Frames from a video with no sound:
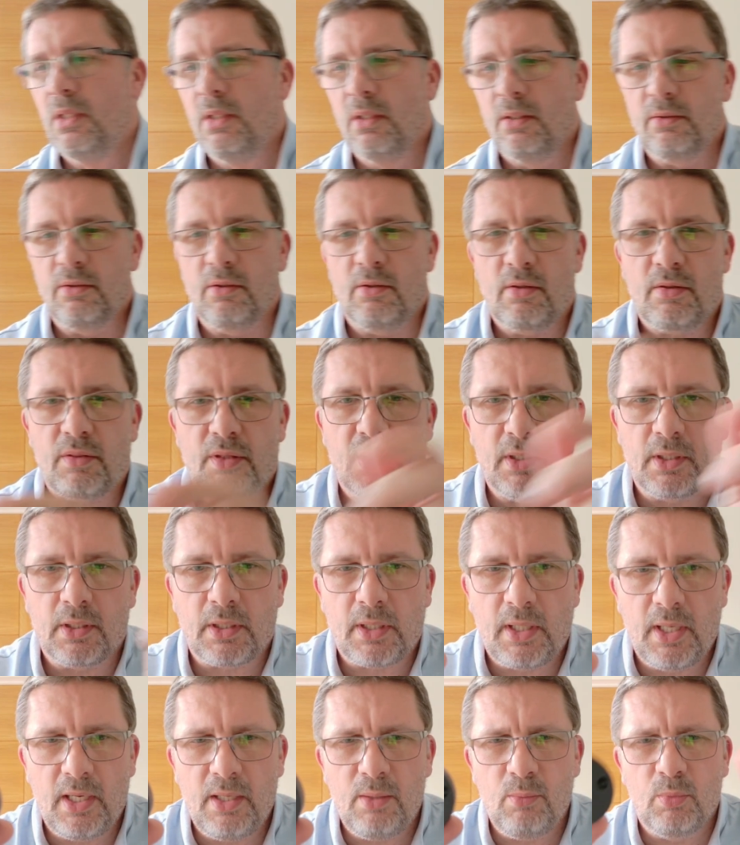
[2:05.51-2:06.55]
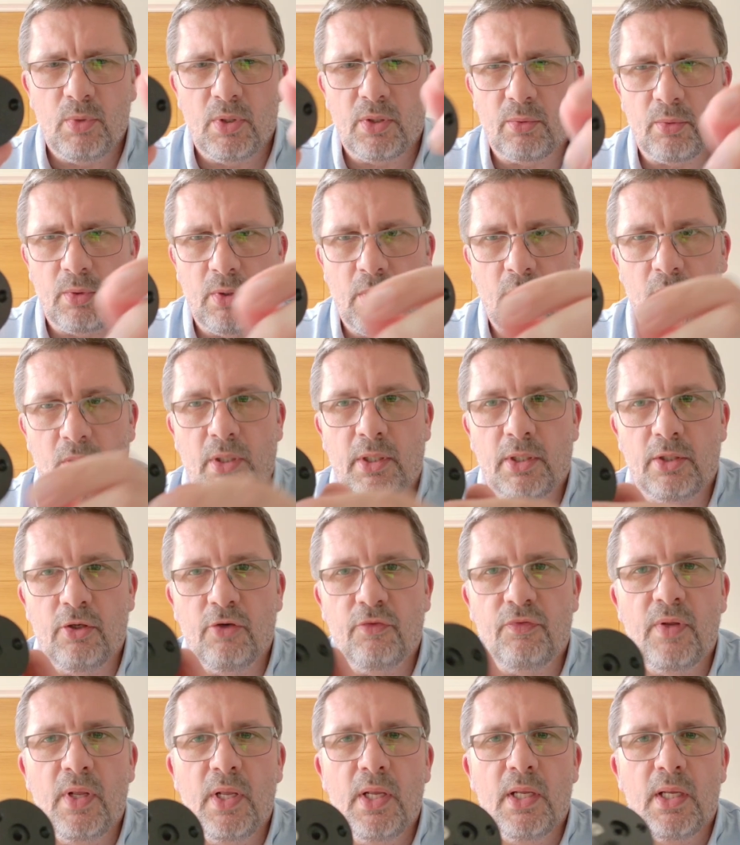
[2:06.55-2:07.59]
The other thing it came with, oddly enough,
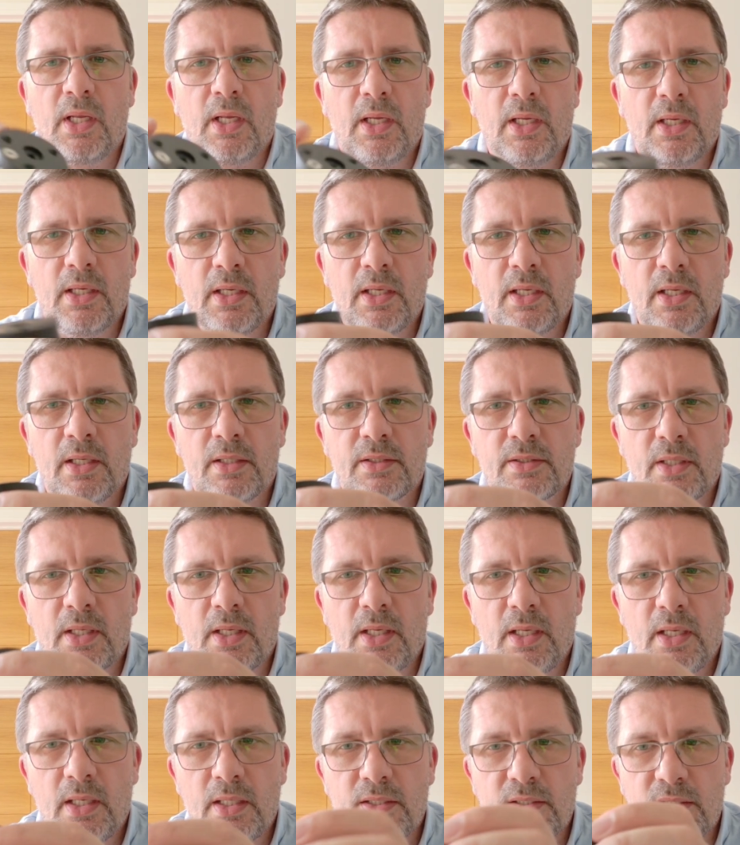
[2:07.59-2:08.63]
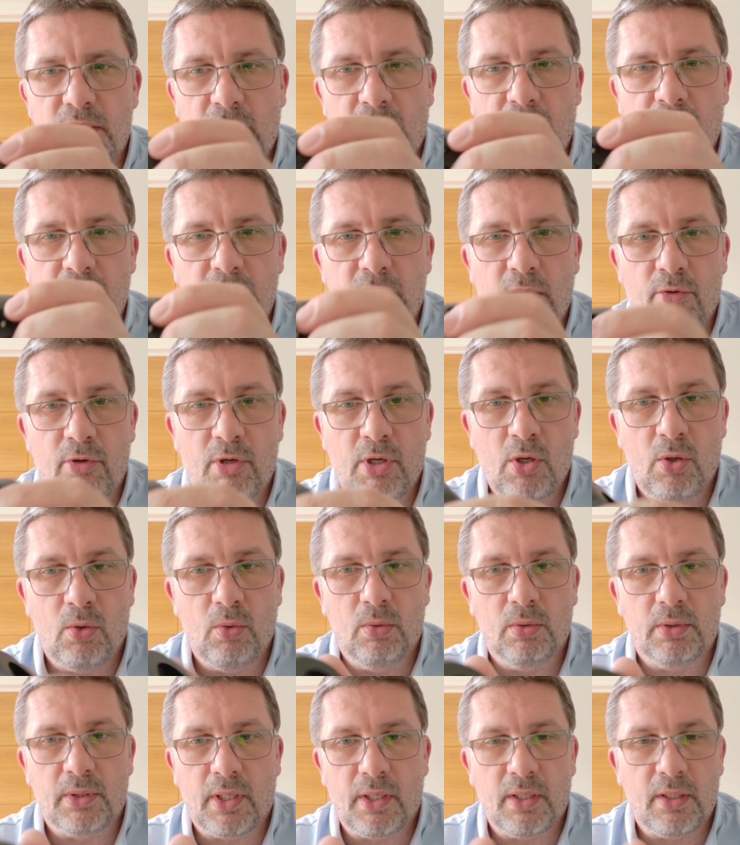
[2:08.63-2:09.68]
is a secondary
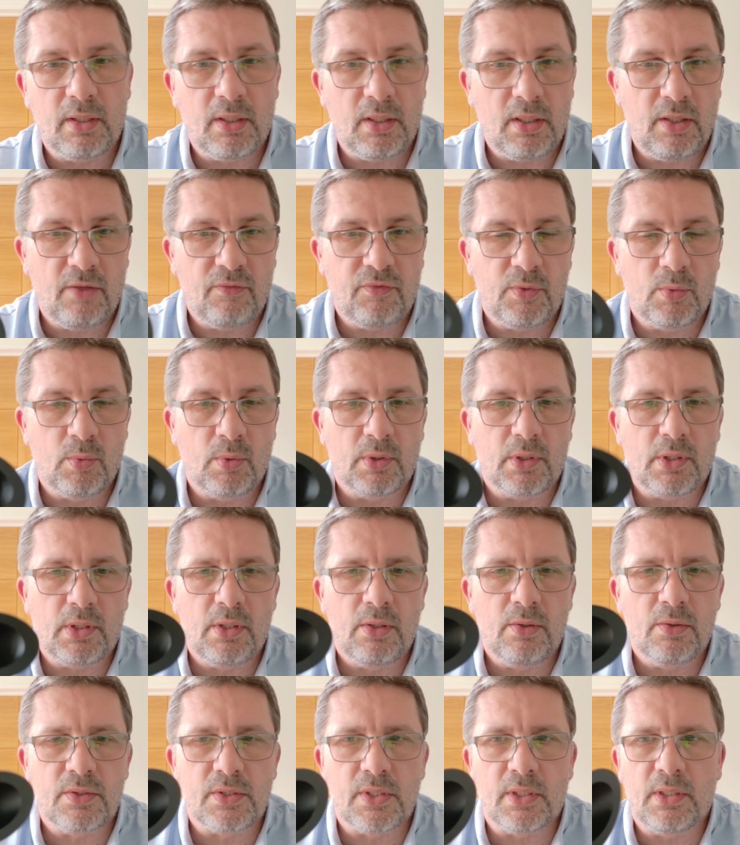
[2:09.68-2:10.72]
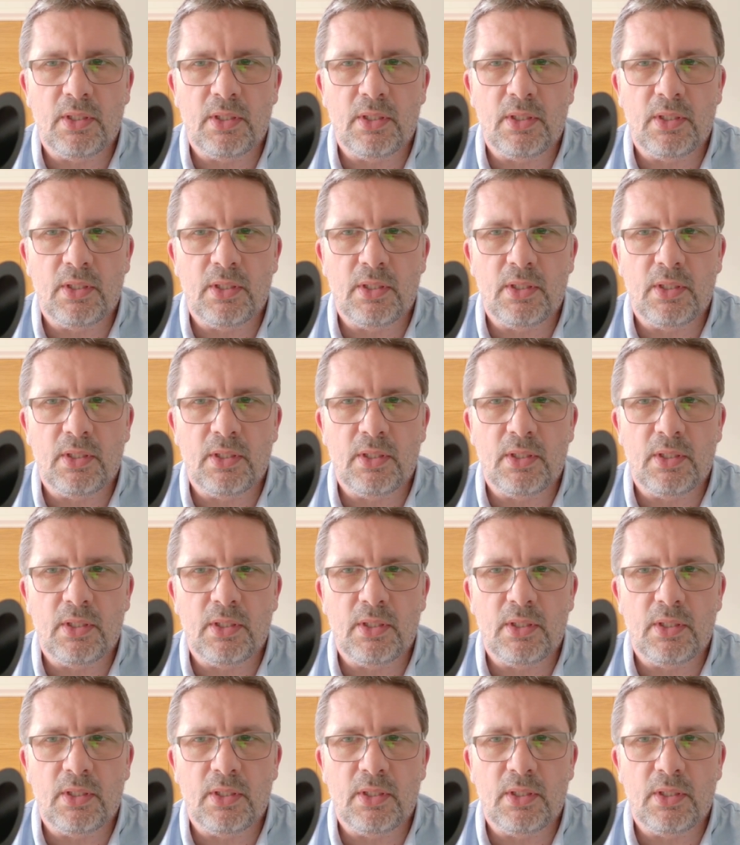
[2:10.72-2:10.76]
holder if you want to use it.